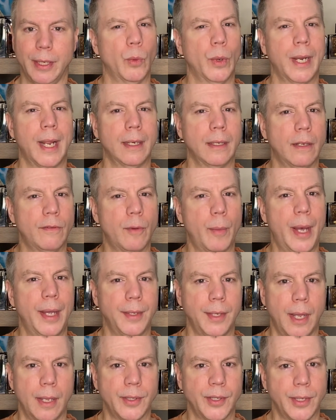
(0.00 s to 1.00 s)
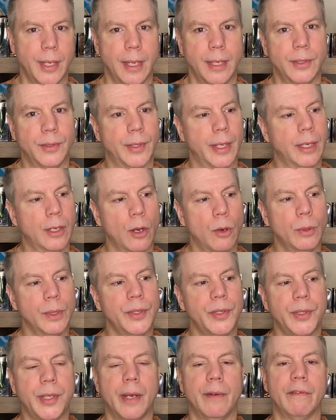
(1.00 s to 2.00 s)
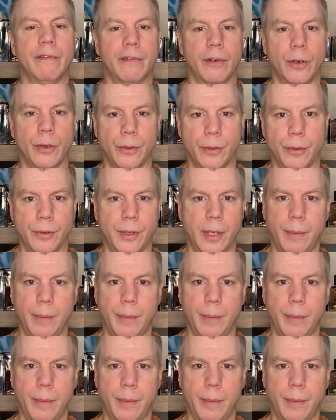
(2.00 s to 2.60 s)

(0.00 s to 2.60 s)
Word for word: But what I love about Dossier is they go a step further.